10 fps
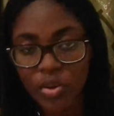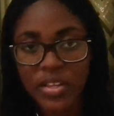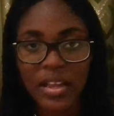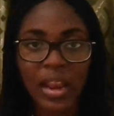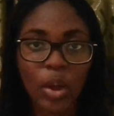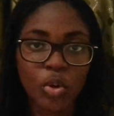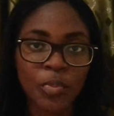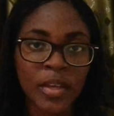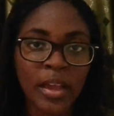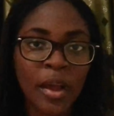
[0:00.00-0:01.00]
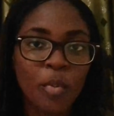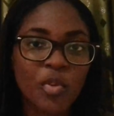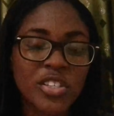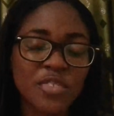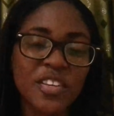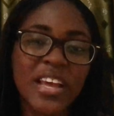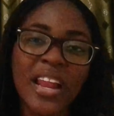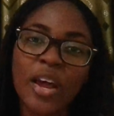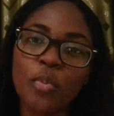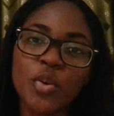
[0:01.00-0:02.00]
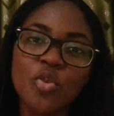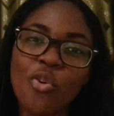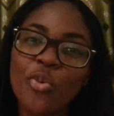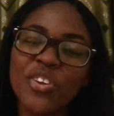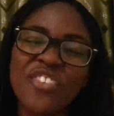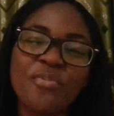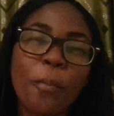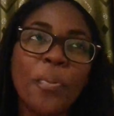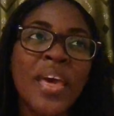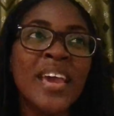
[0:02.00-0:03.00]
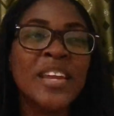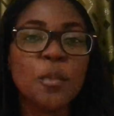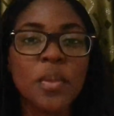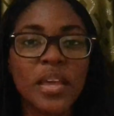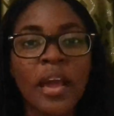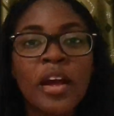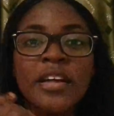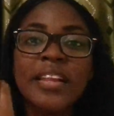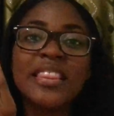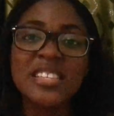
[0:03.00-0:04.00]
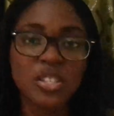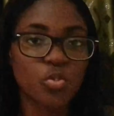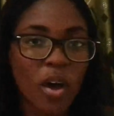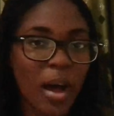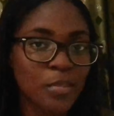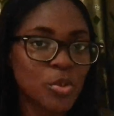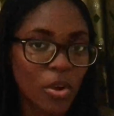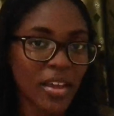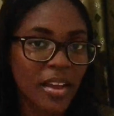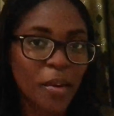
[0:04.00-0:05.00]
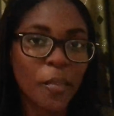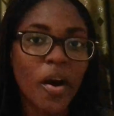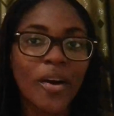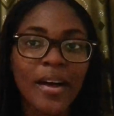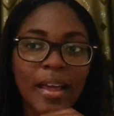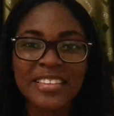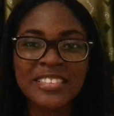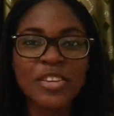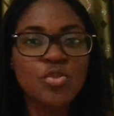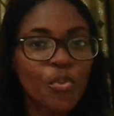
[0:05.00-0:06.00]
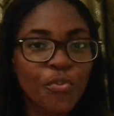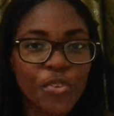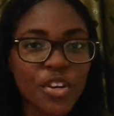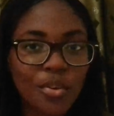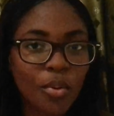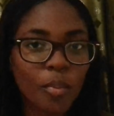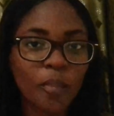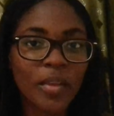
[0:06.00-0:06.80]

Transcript: he allowed me, because if he didn't allow me go, it would have pained me. This is what I'm talking about. There's no freedom.